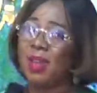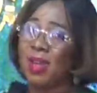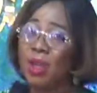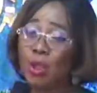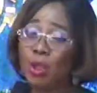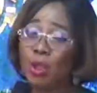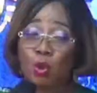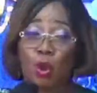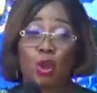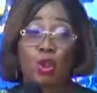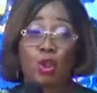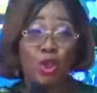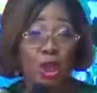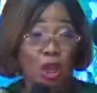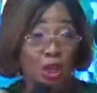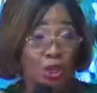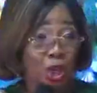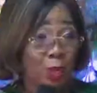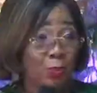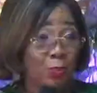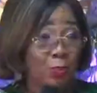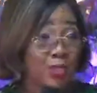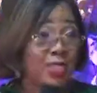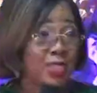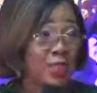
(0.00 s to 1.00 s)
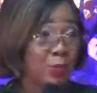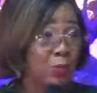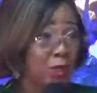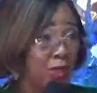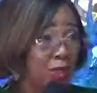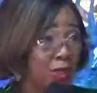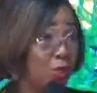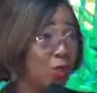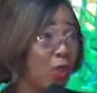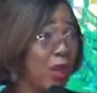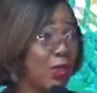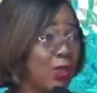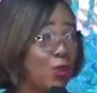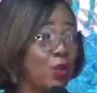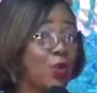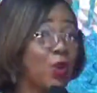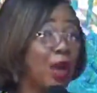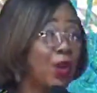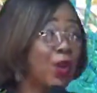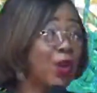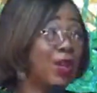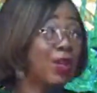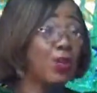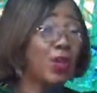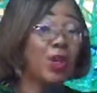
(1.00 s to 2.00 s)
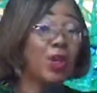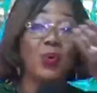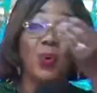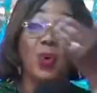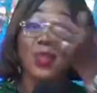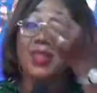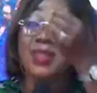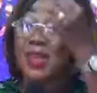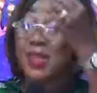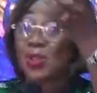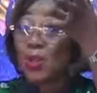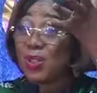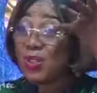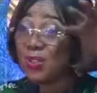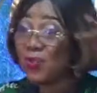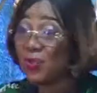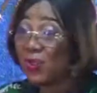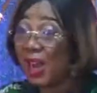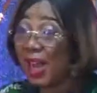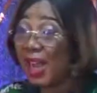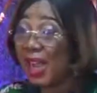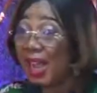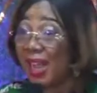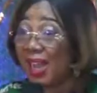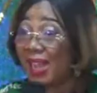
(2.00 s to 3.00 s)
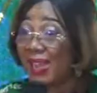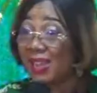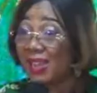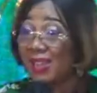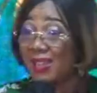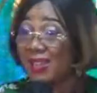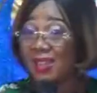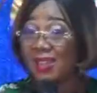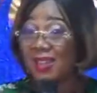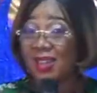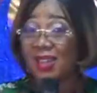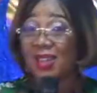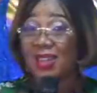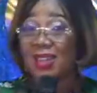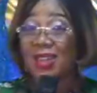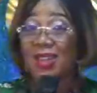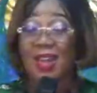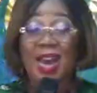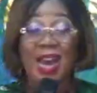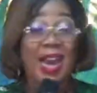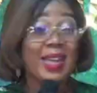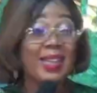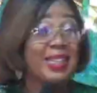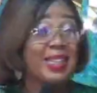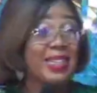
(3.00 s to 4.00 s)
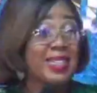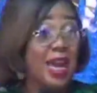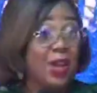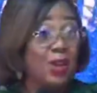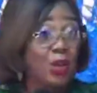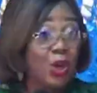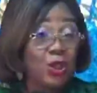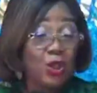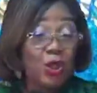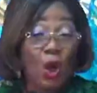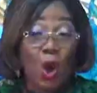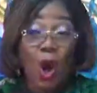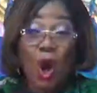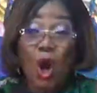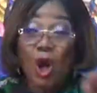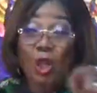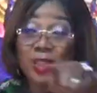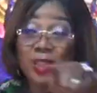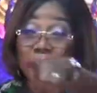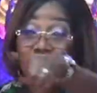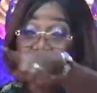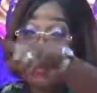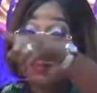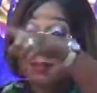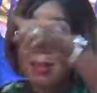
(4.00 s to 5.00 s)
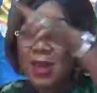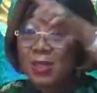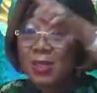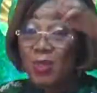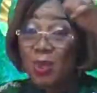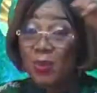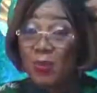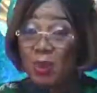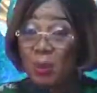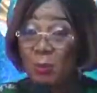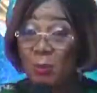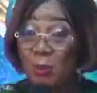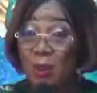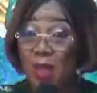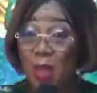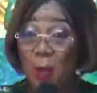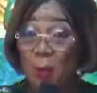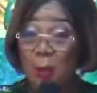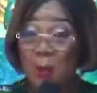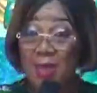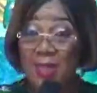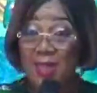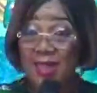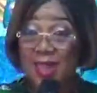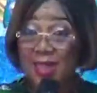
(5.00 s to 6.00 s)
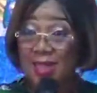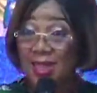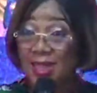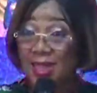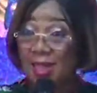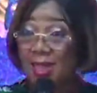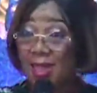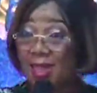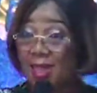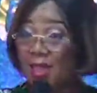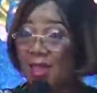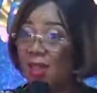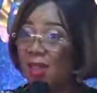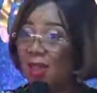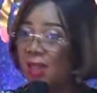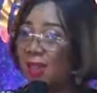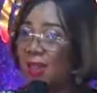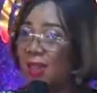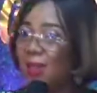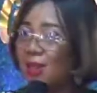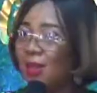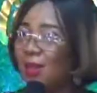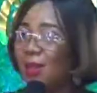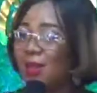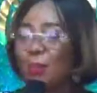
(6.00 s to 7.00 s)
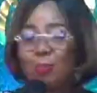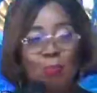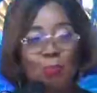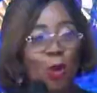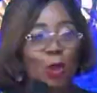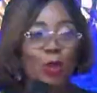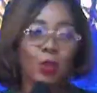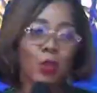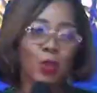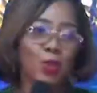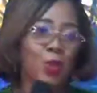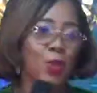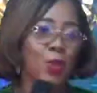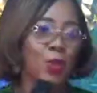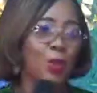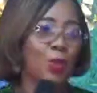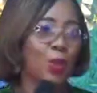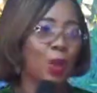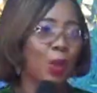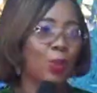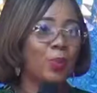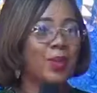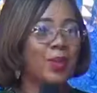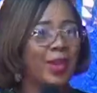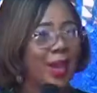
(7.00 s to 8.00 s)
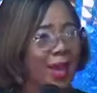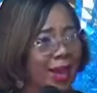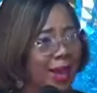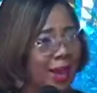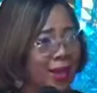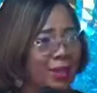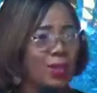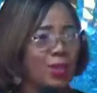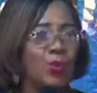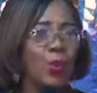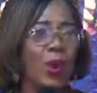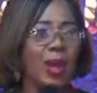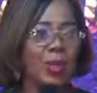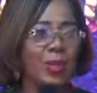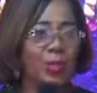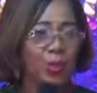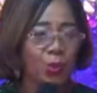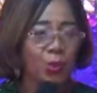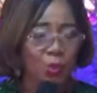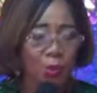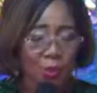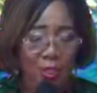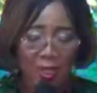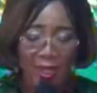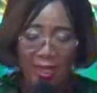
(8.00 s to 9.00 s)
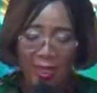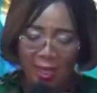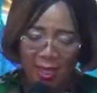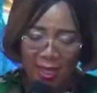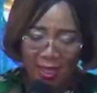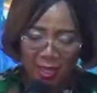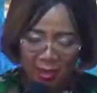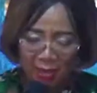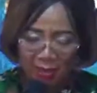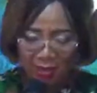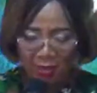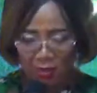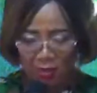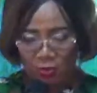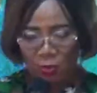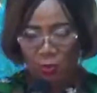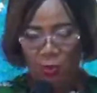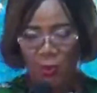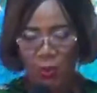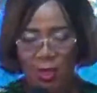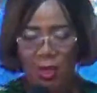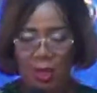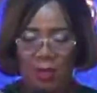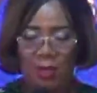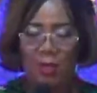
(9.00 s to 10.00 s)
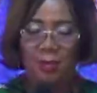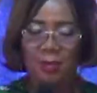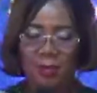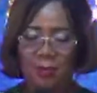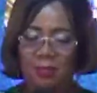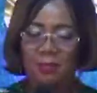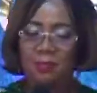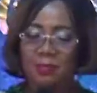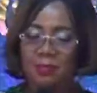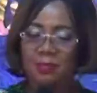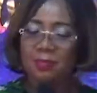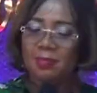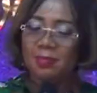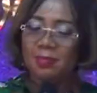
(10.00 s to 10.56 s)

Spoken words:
To turn up this morning, you are not the only one that saw the flyer. And these are not all the members of Able Helpers, are they? But you turned up. Girl, you are doing well.